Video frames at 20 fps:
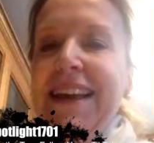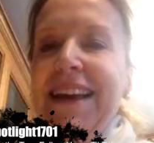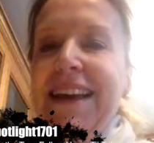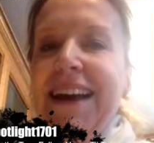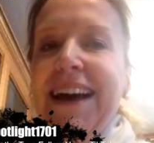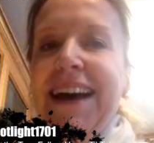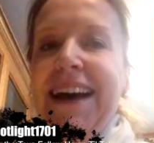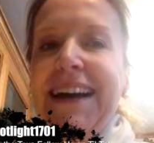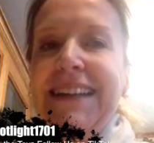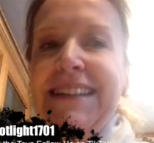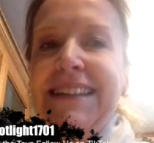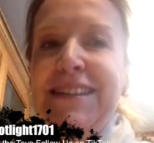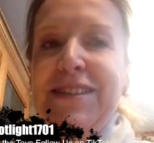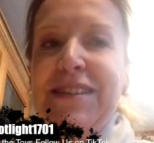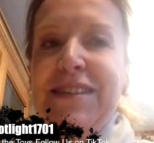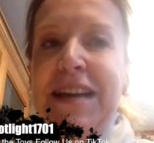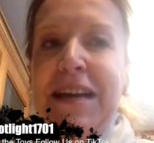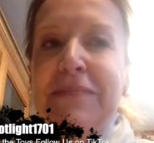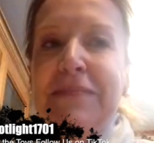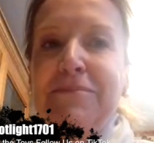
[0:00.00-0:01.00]

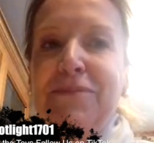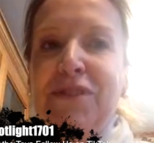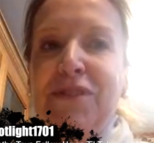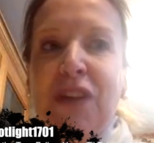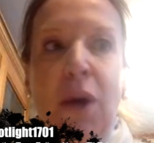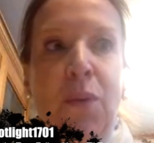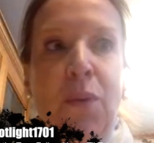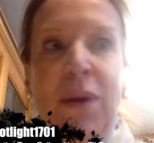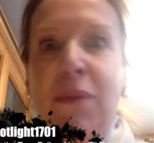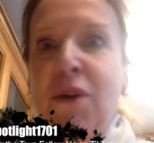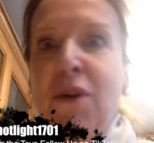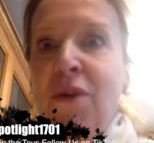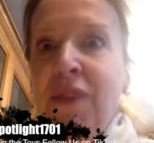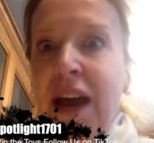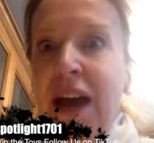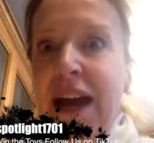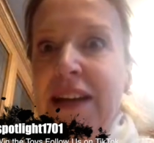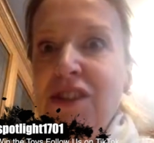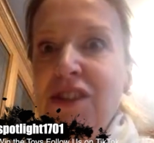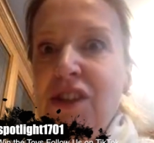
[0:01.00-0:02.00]
And so we were on the
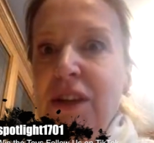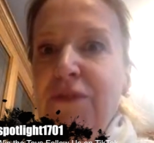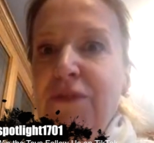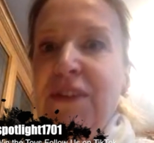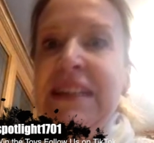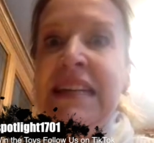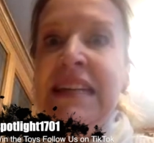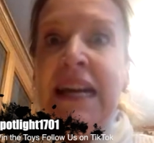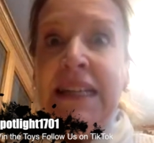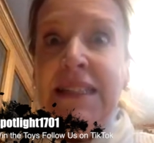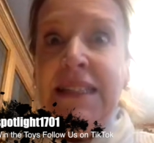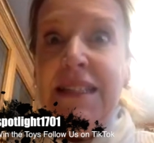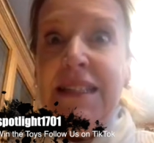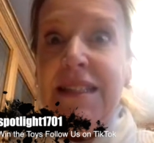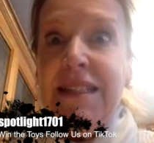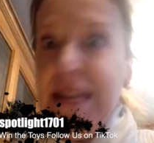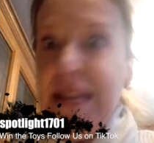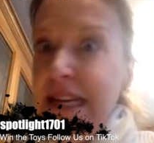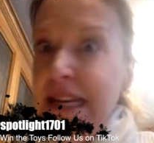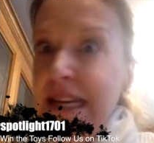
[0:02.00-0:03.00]
high street for
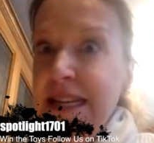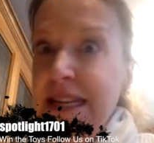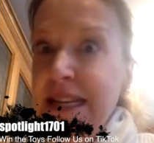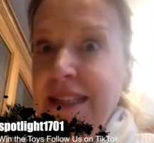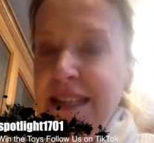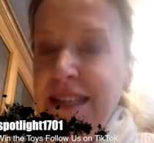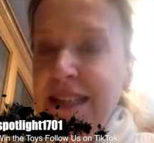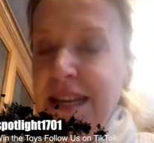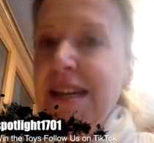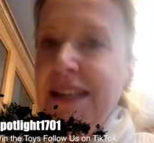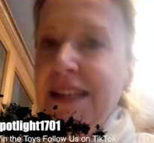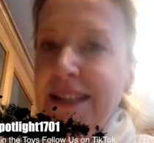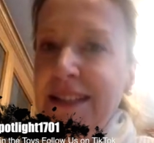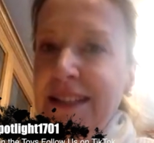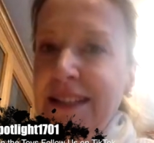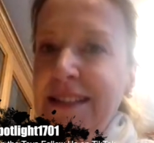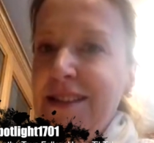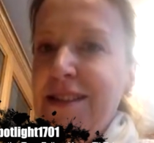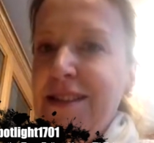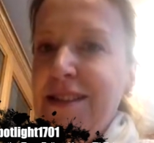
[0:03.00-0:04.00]
19
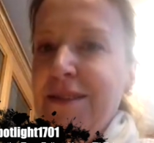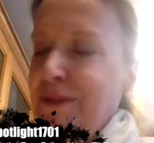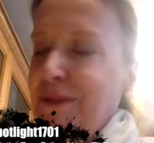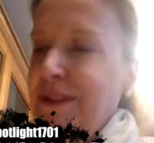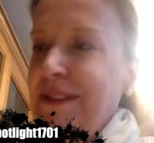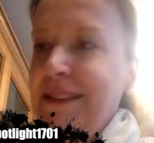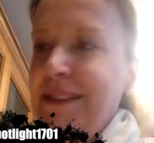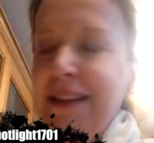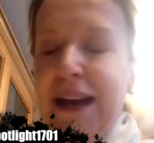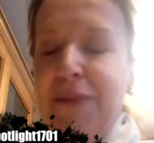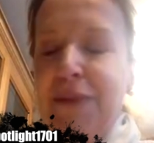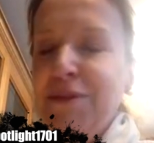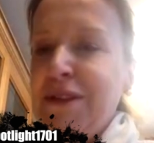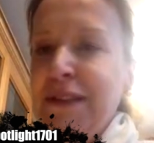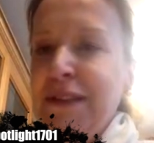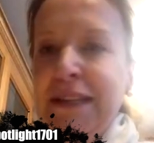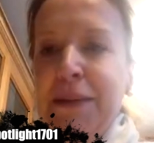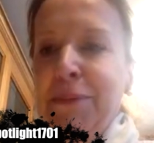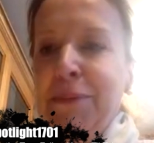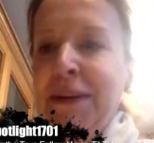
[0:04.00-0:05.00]
years. Wow.
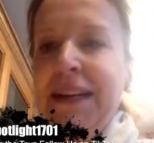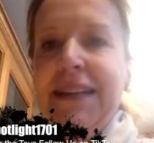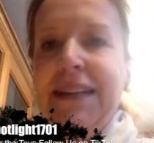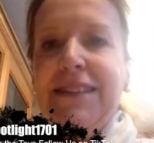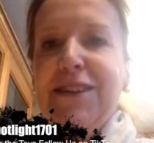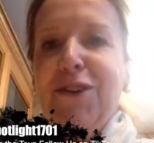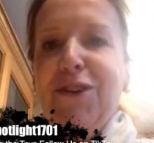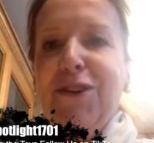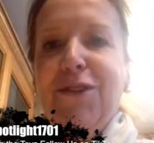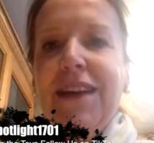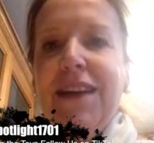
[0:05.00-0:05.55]
Absolutely brilliant along